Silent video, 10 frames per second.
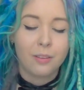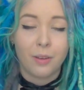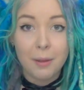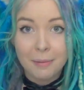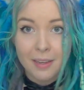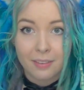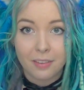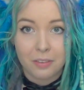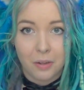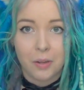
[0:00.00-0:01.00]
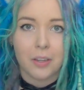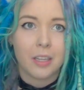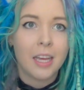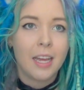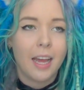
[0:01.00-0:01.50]
So I play as the
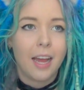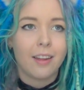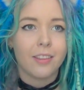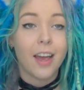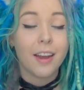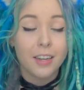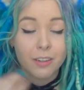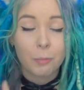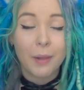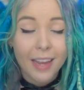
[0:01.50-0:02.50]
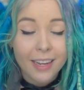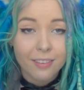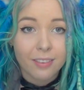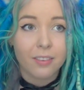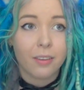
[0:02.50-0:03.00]
Zerg and the idea is playing
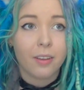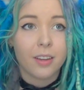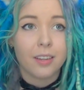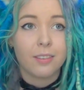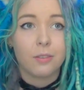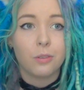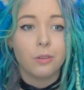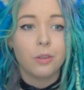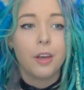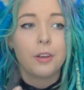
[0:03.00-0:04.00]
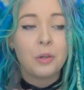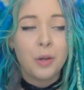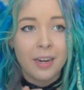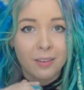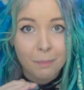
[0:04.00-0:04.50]
as the Zerg is to
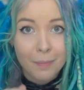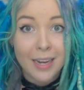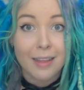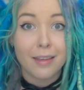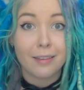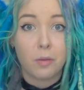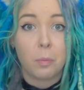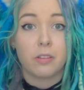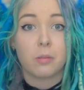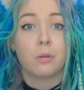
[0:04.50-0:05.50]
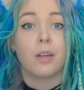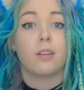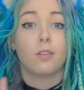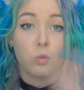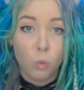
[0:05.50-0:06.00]
create as many things as possible
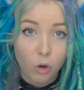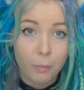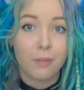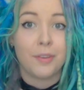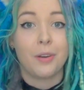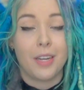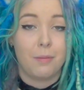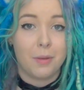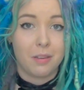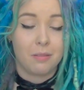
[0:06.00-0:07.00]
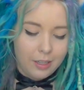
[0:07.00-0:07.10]
and swarm over your enemy.